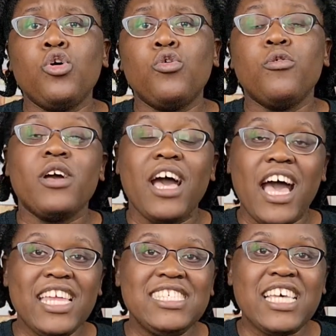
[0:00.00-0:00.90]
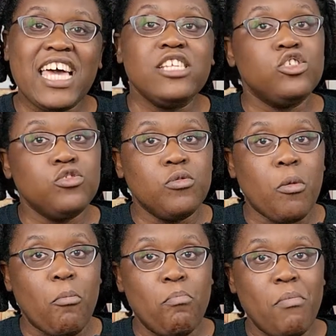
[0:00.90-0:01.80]
so I decided
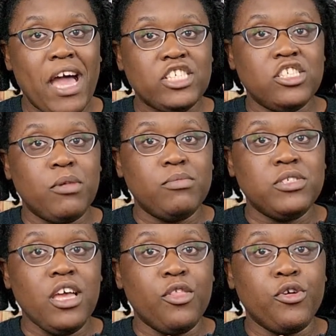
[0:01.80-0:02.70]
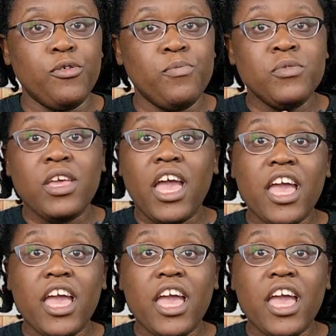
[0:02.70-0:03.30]
to mash them up together